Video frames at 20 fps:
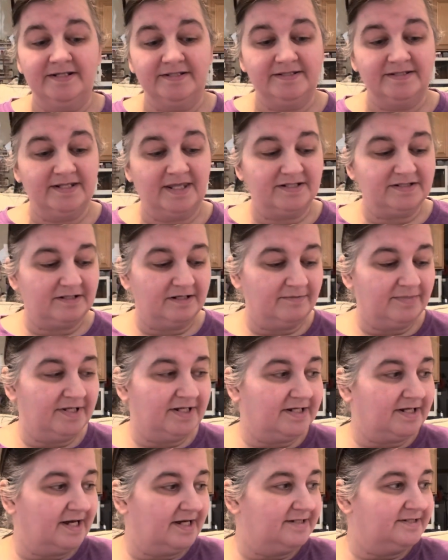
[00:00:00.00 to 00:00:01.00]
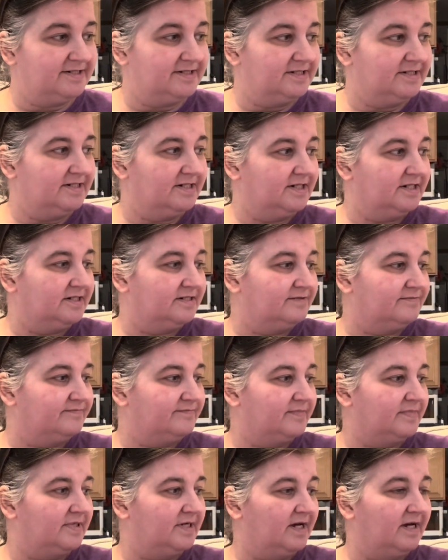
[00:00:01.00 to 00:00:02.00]
that's going to be it, guys. I'm
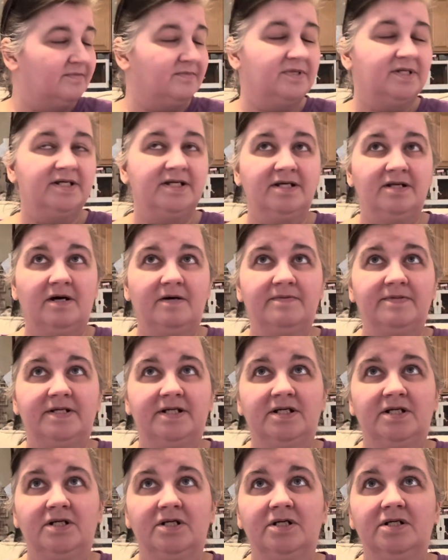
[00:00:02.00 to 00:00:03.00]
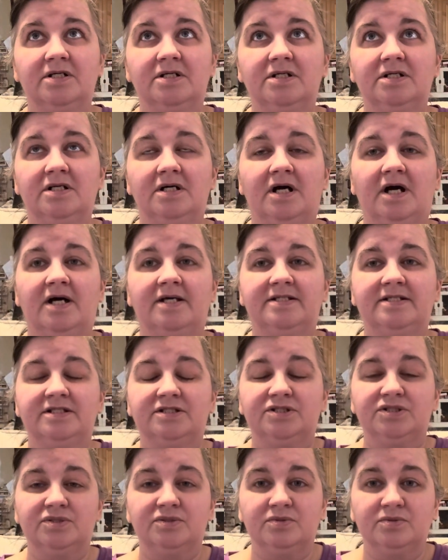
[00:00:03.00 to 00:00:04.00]
going to get off of here. I need
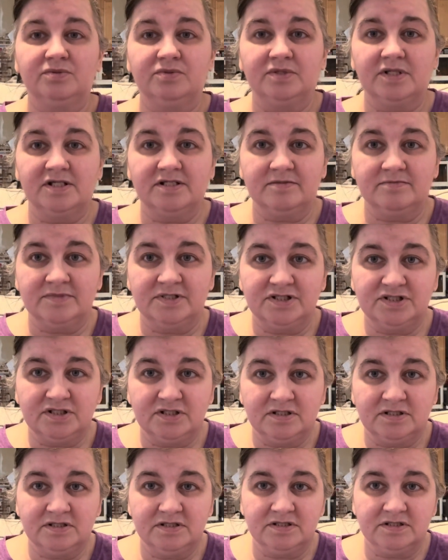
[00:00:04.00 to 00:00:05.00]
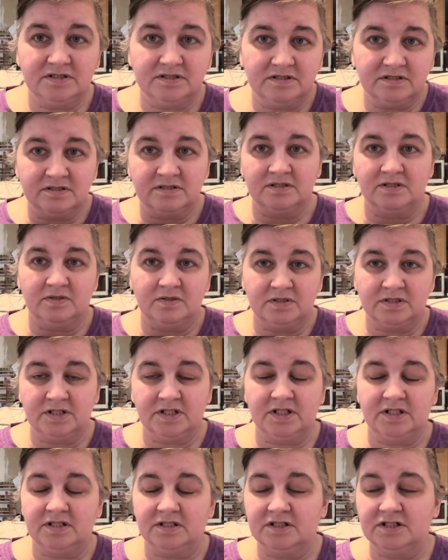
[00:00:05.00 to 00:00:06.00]
to get some dishes going
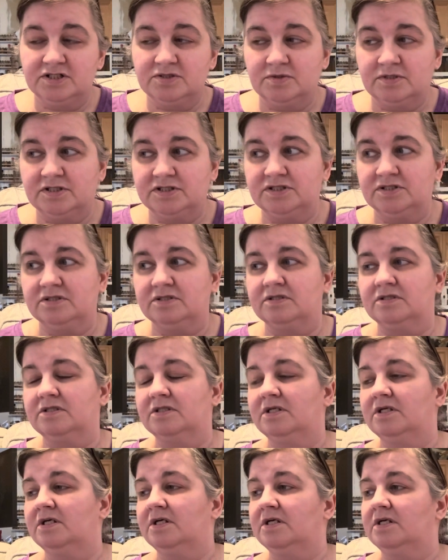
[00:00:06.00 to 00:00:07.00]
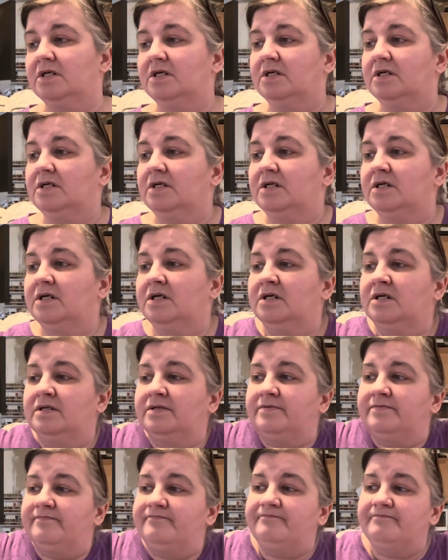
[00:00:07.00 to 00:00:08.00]
in the dishwasher.
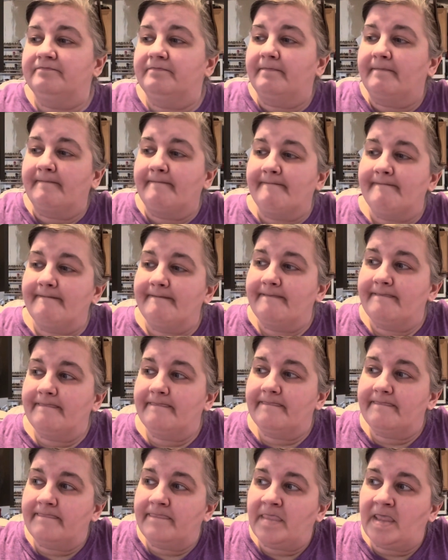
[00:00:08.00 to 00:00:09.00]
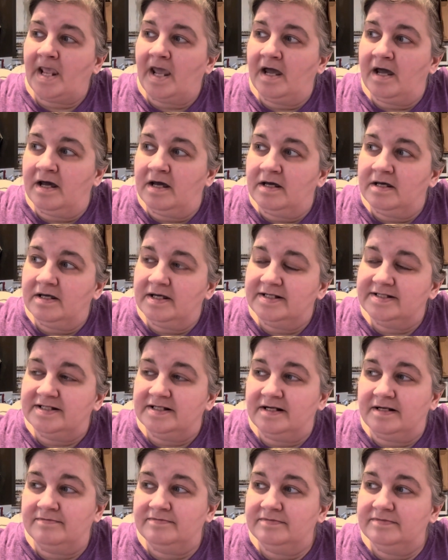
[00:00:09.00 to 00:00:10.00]
Like I said,
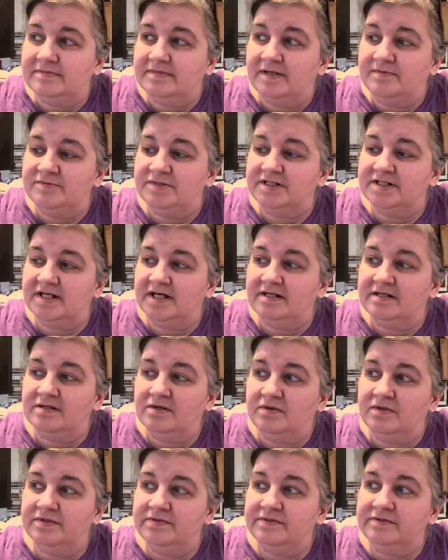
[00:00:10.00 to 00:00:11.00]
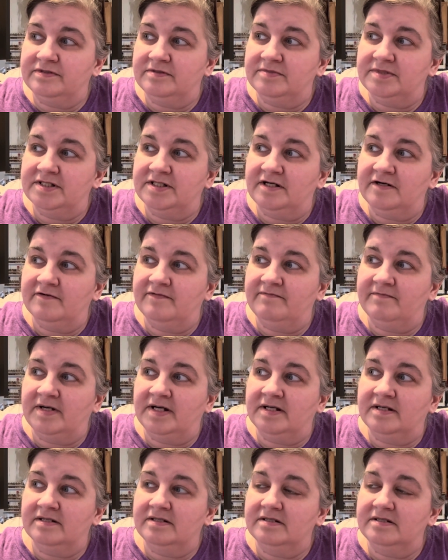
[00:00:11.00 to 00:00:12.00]
I'm just kind of going through some stuff.
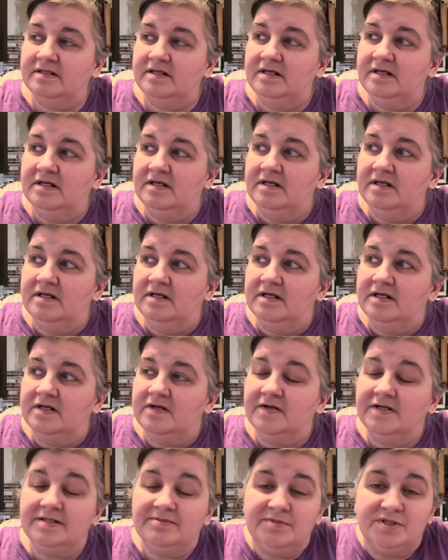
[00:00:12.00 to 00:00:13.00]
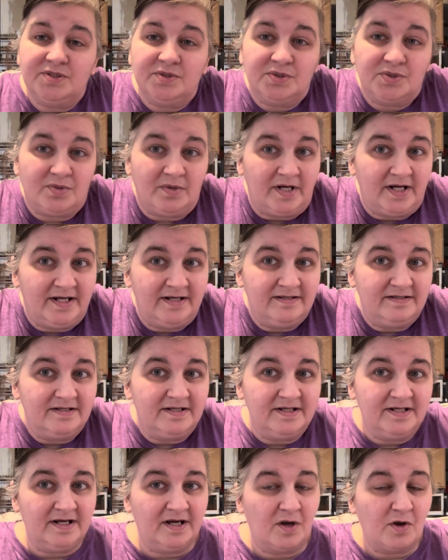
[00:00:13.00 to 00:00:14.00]
My Christmas was great.
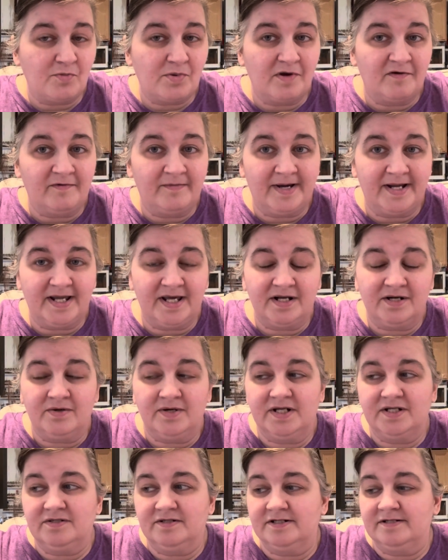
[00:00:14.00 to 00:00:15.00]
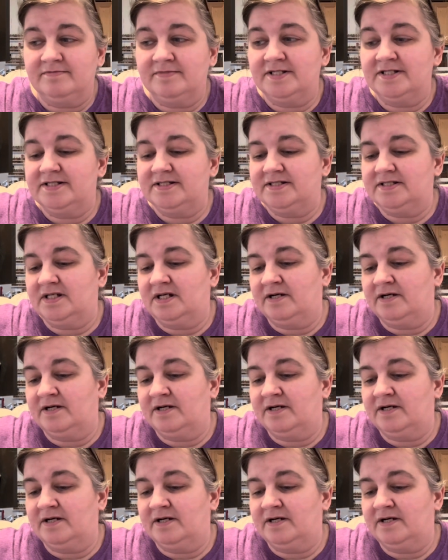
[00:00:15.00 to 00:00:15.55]
I hope everybody had a great Christmas.